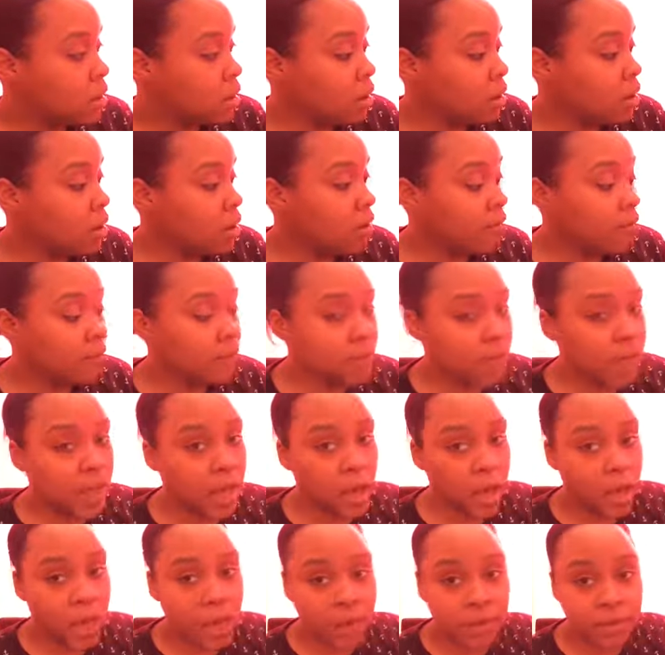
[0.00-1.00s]
hopefully
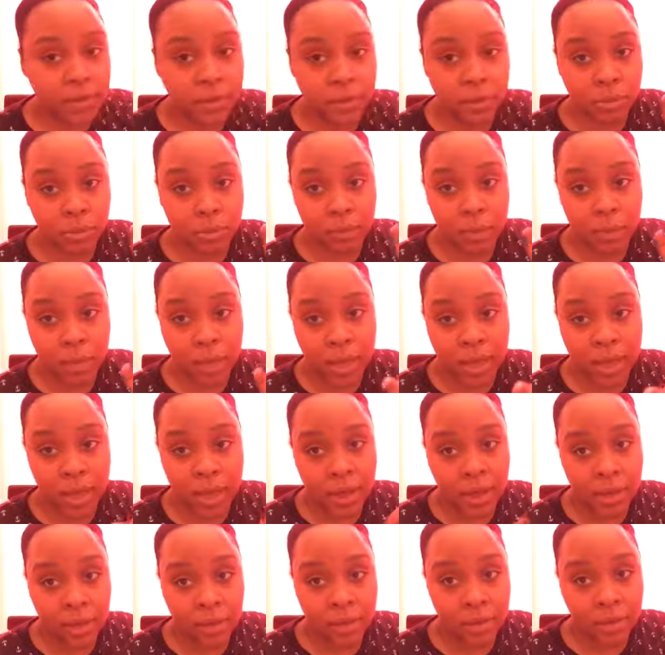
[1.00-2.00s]
I'll have some new
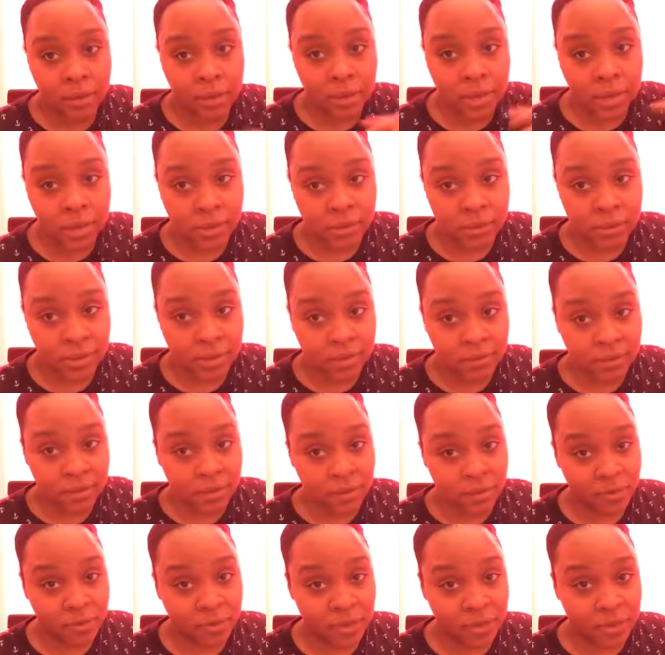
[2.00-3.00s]
hair to
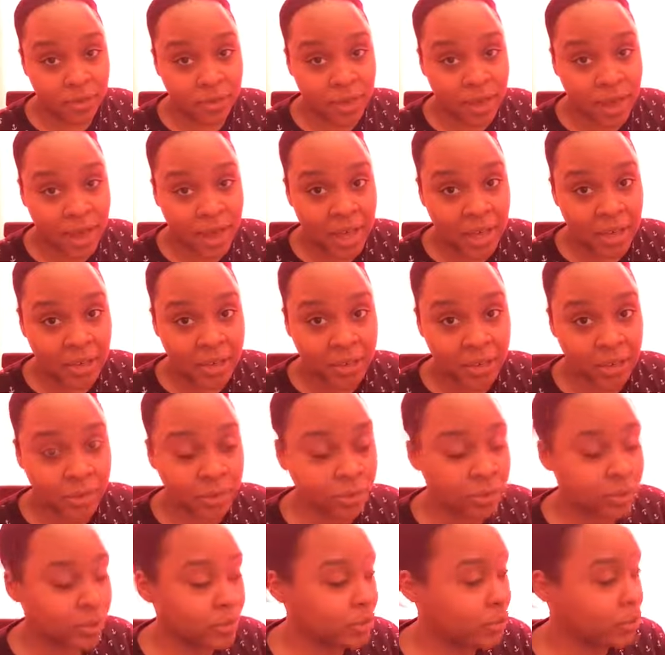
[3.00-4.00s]
review for you guys
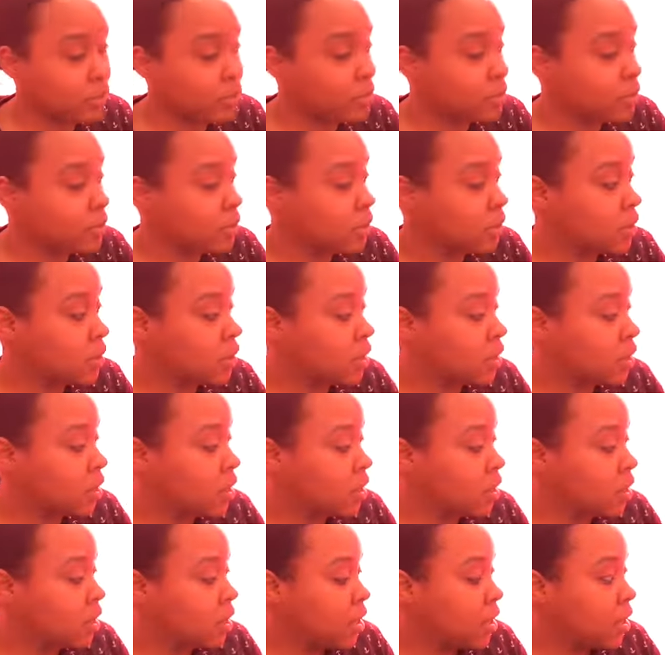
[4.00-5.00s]
soon.
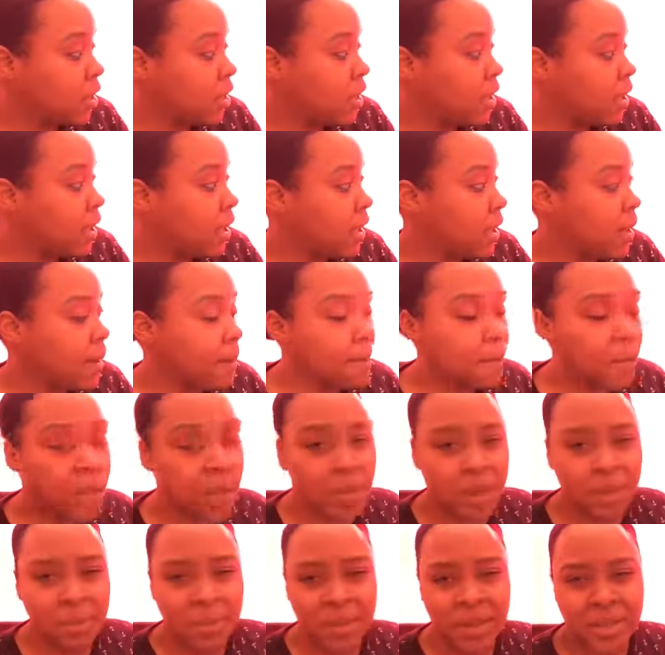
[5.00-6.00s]
And
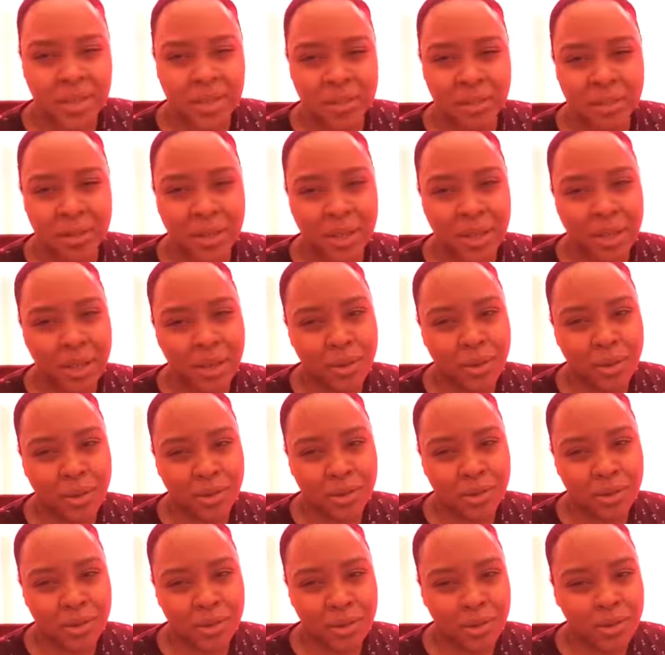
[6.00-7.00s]
maybe some
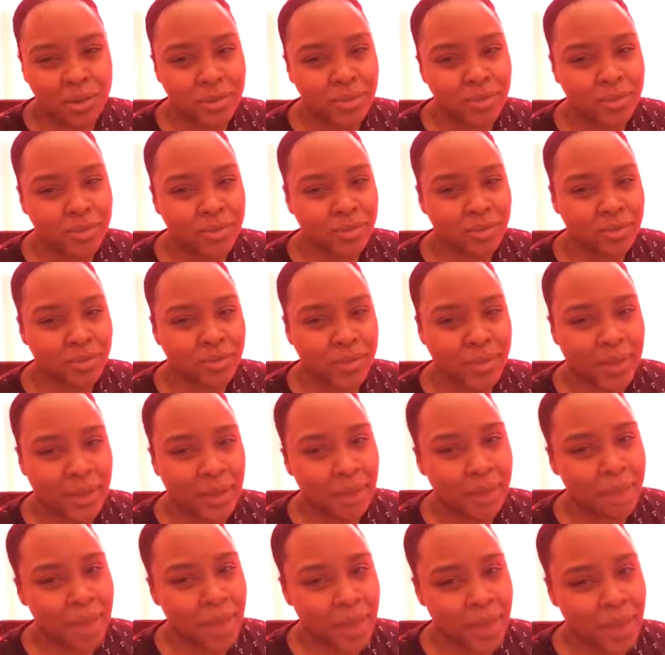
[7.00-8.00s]
clothes.
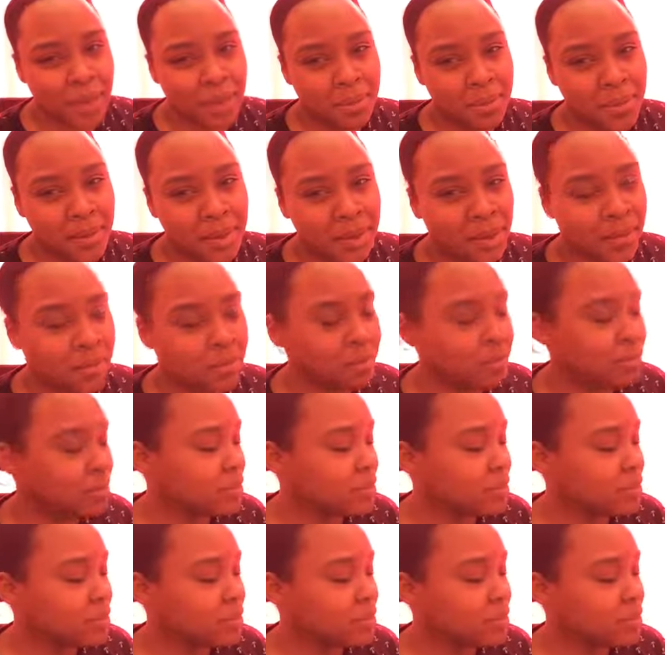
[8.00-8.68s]
Maybe